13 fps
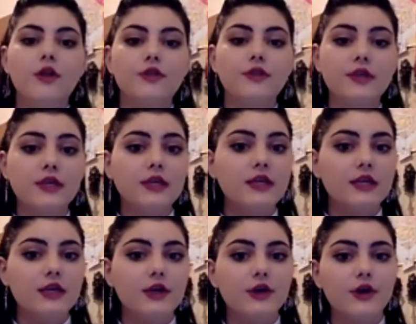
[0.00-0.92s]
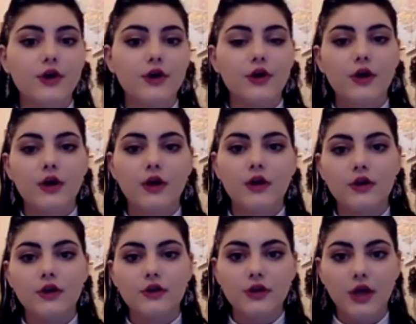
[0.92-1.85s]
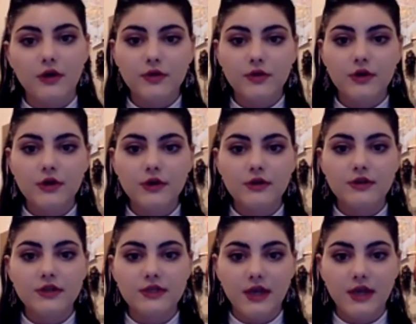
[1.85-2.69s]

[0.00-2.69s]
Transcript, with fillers: The lower the